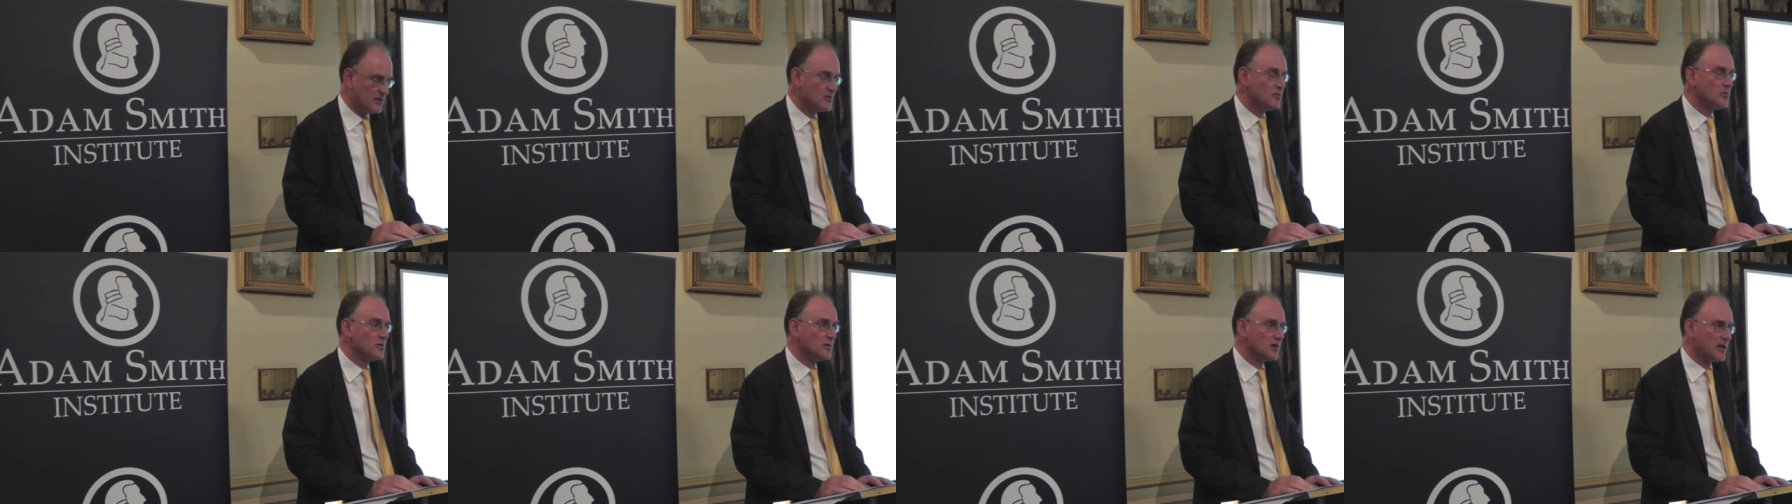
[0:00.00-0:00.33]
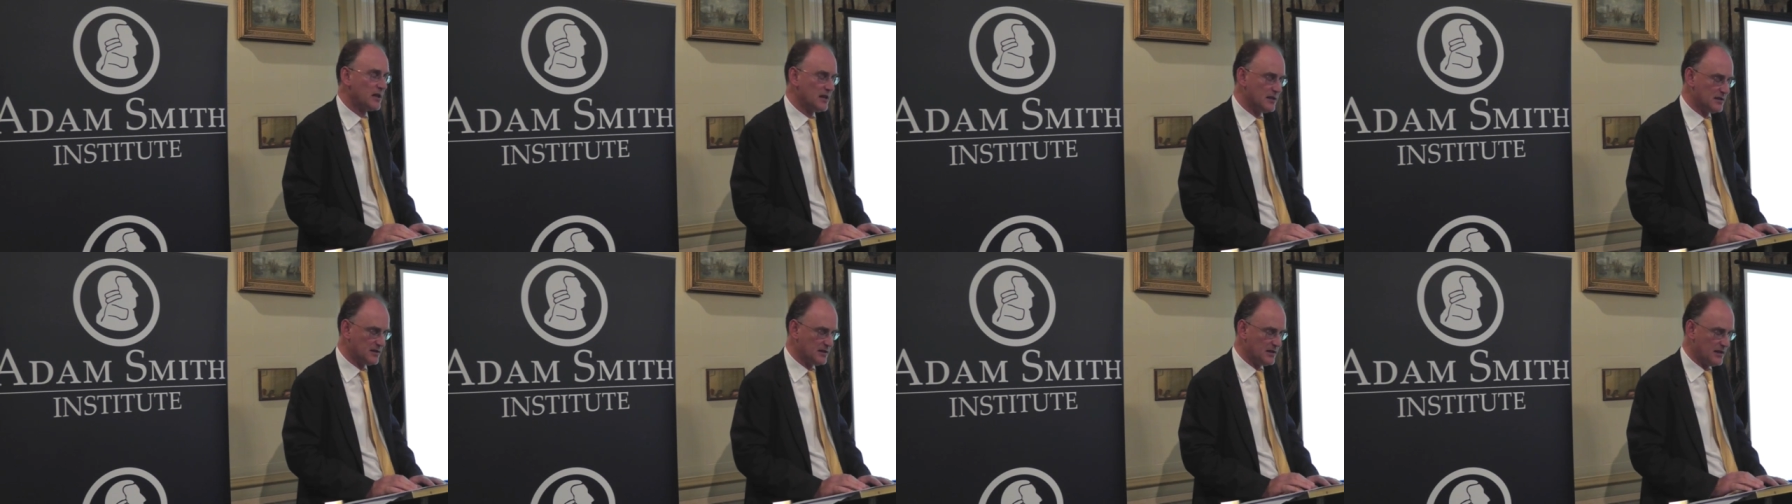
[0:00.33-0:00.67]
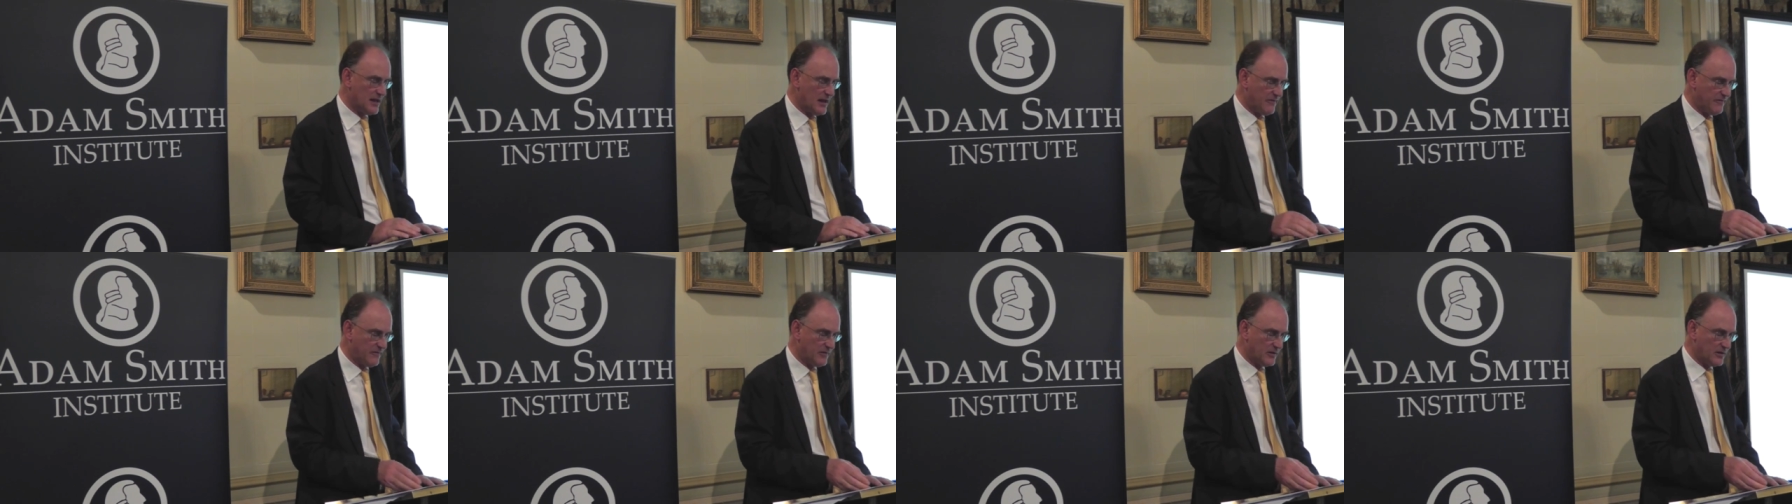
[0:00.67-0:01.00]
toolkits in
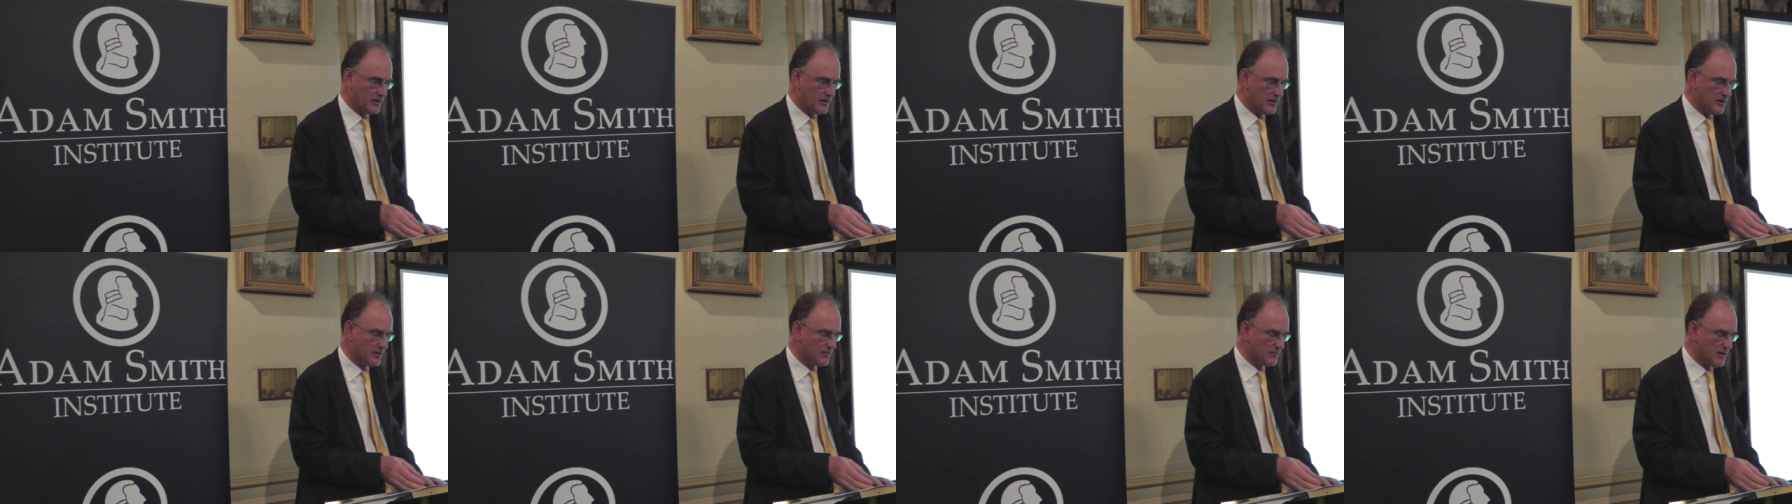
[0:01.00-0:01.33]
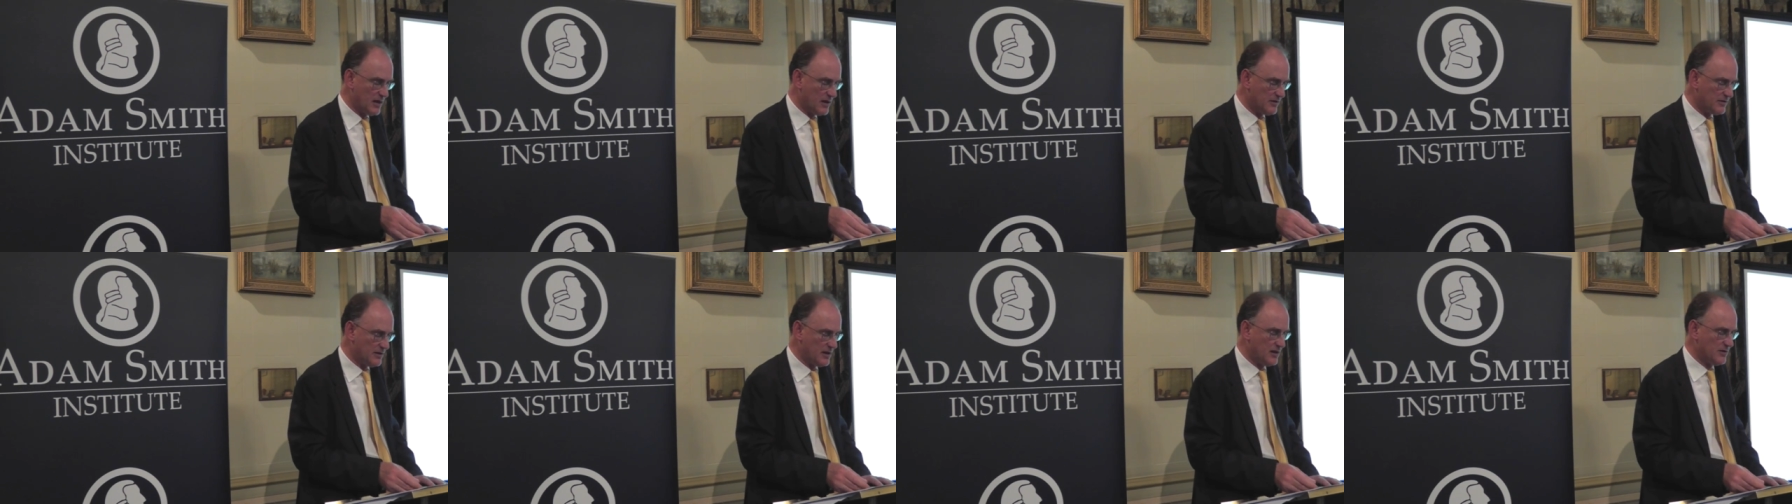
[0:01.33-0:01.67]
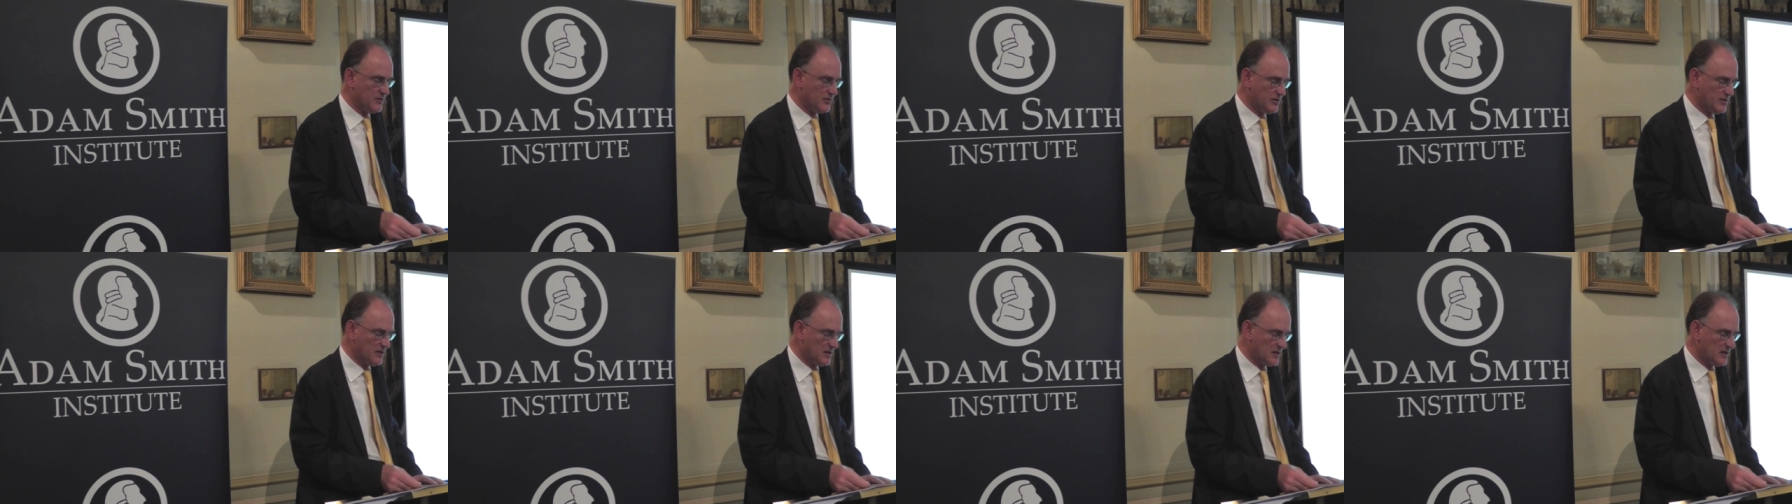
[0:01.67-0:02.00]
Africa around
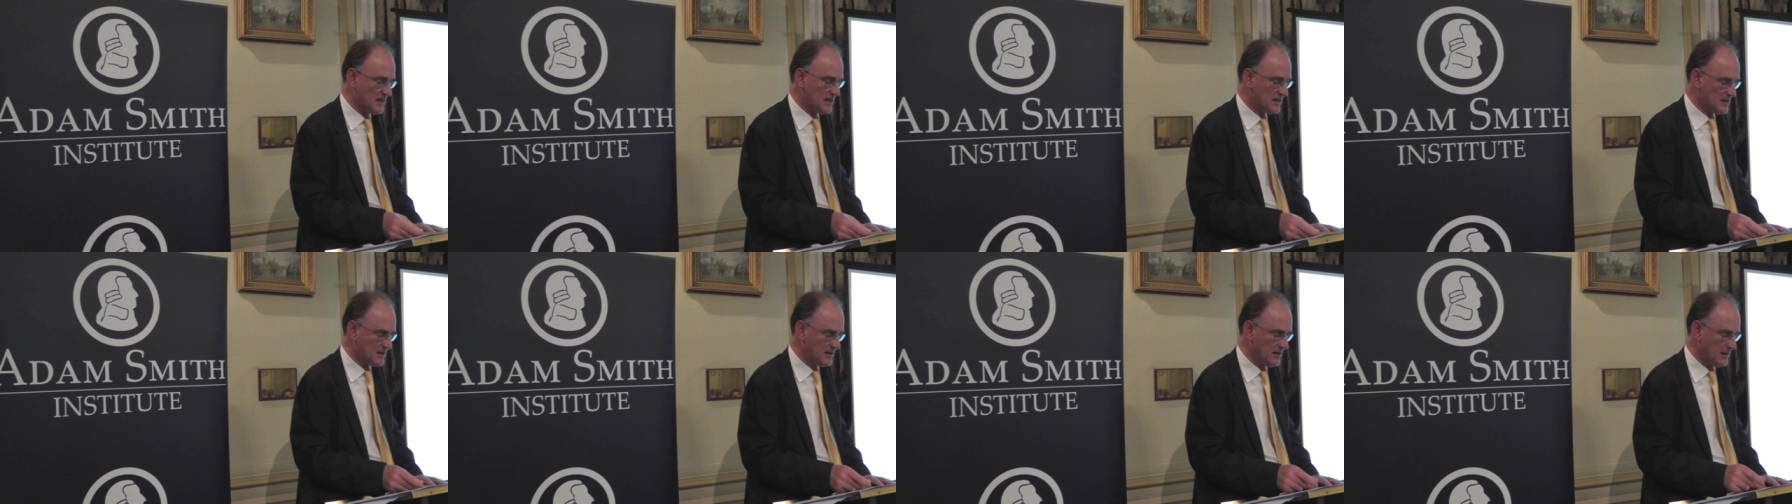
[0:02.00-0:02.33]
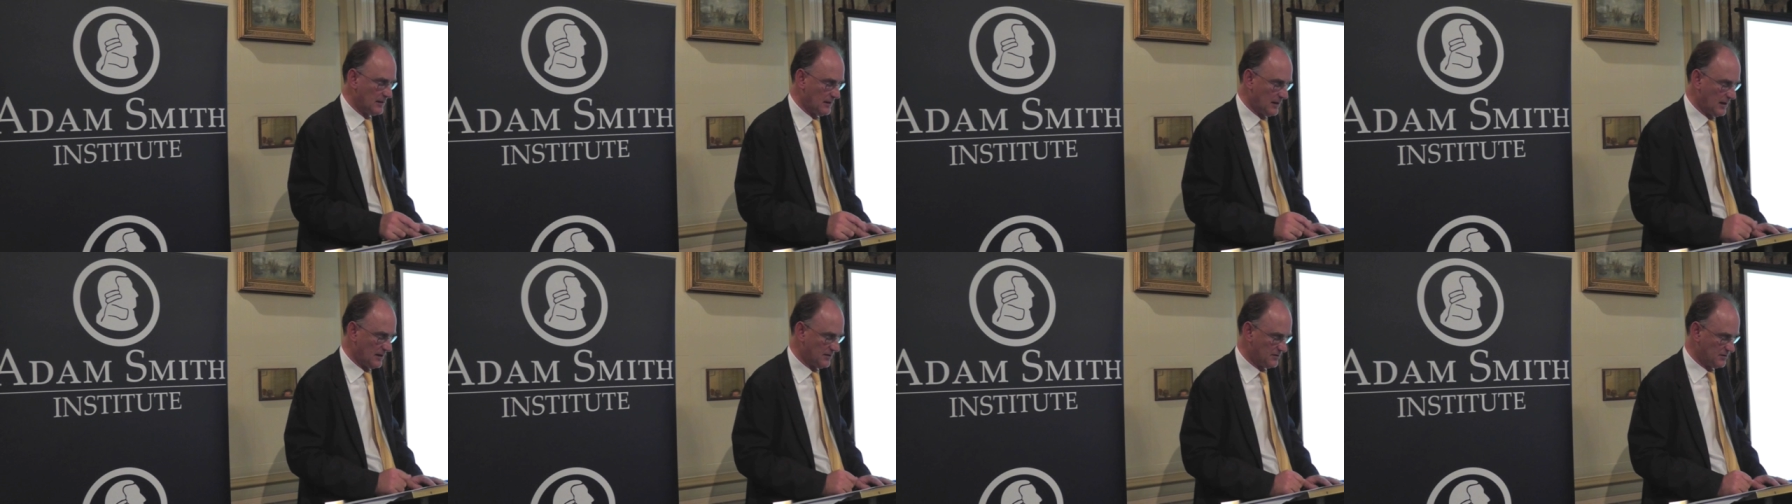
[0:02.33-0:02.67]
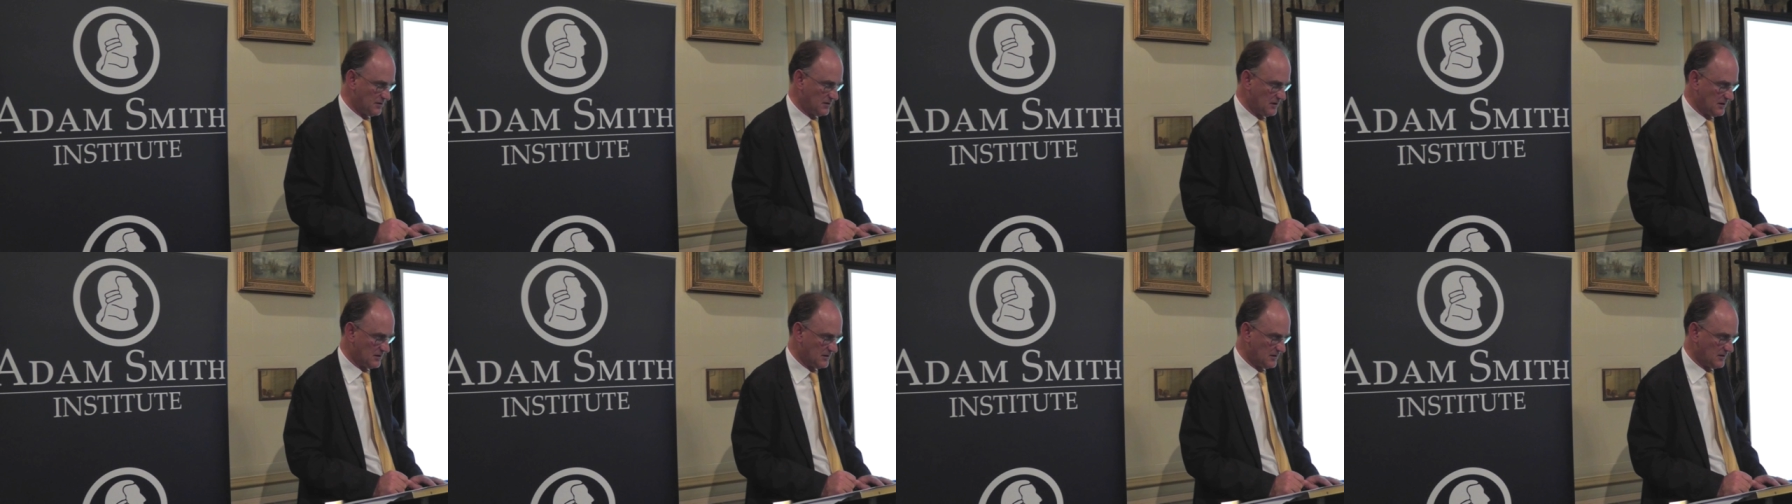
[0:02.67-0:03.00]

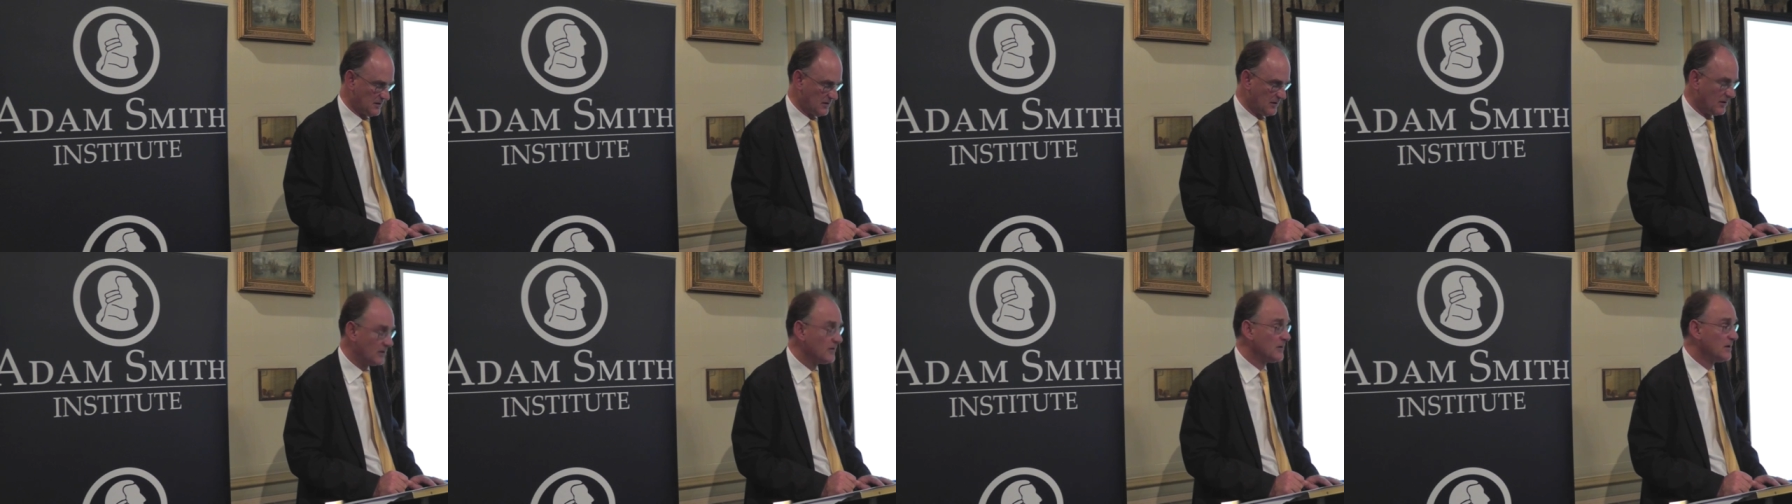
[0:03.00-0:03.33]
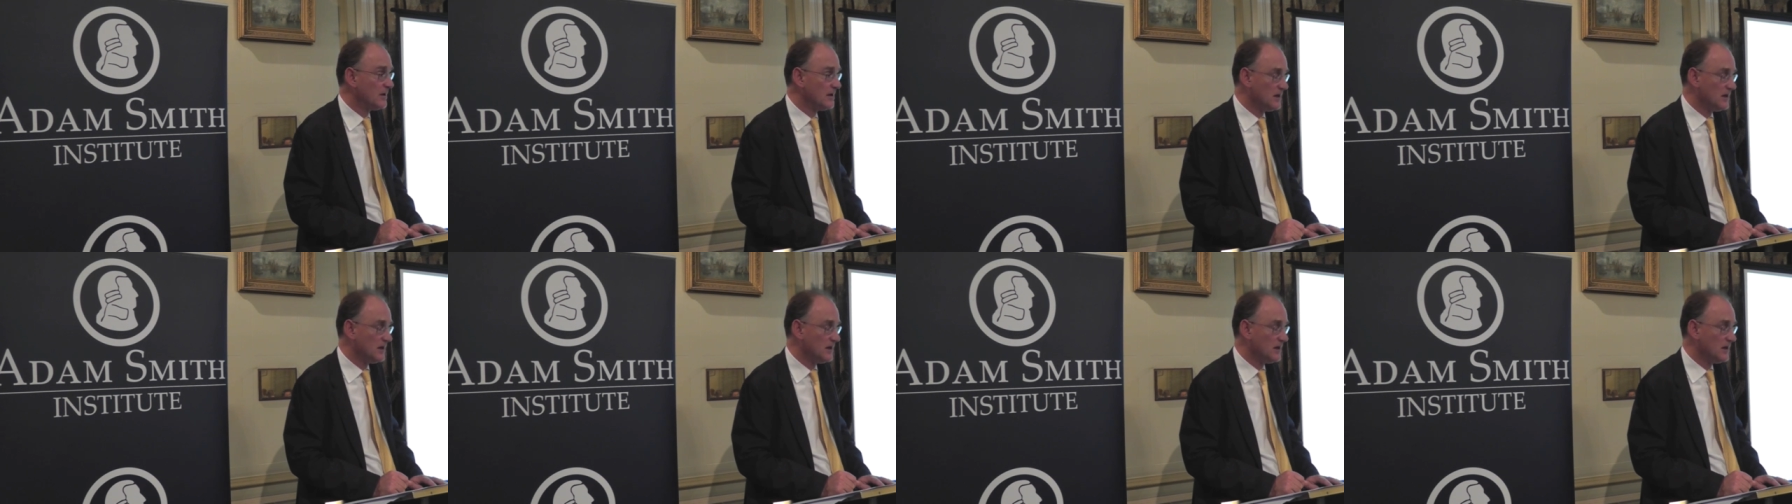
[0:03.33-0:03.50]
160,000 years ago